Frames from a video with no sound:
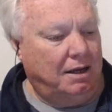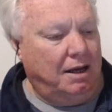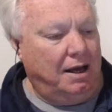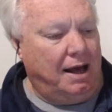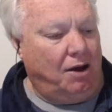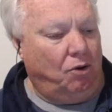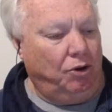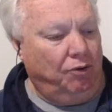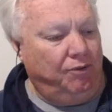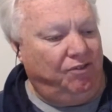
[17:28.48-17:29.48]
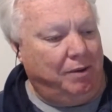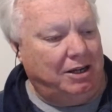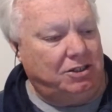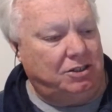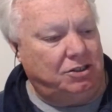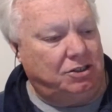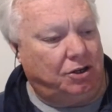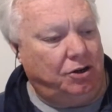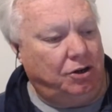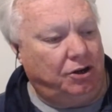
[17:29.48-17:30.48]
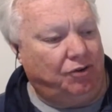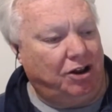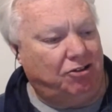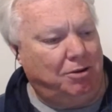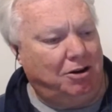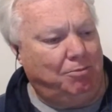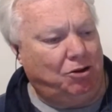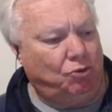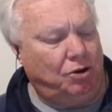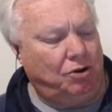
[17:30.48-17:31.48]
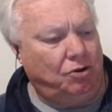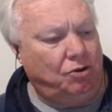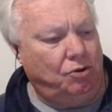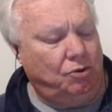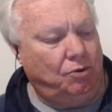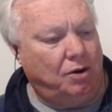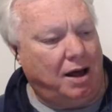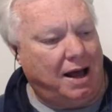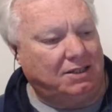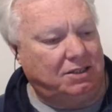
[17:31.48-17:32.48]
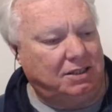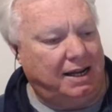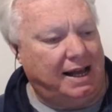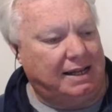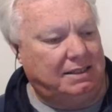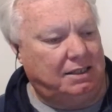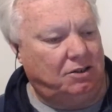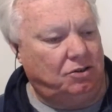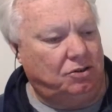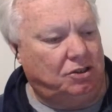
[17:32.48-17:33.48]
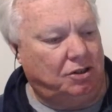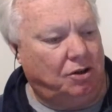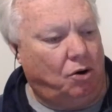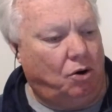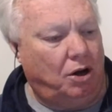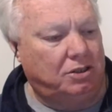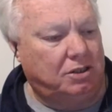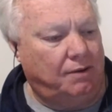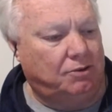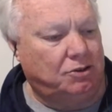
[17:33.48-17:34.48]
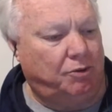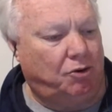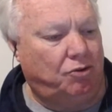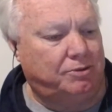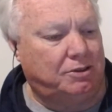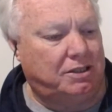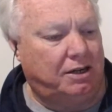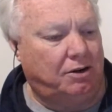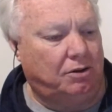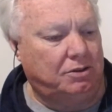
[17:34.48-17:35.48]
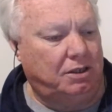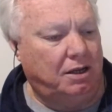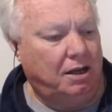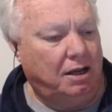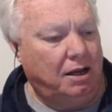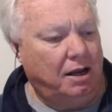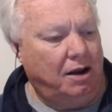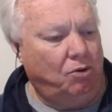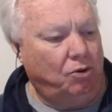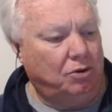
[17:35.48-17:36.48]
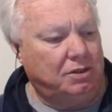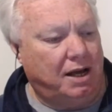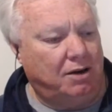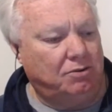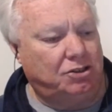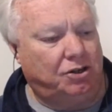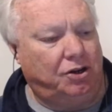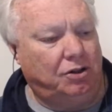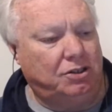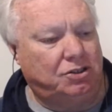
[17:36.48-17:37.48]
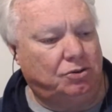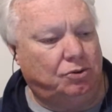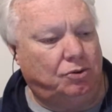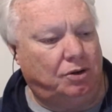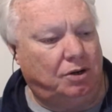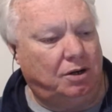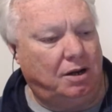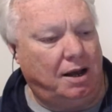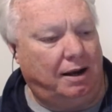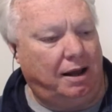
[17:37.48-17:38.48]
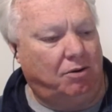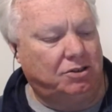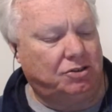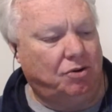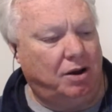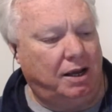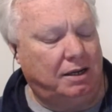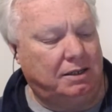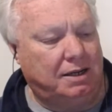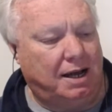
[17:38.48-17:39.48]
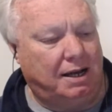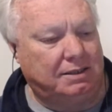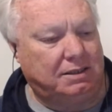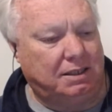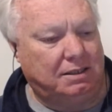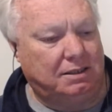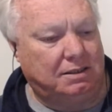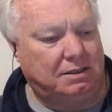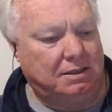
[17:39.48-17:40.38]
All your information is securely transmitted between you, us, and ASIC using the highest levels of encryption technology, and all your data is securely stored at our Australian data centres.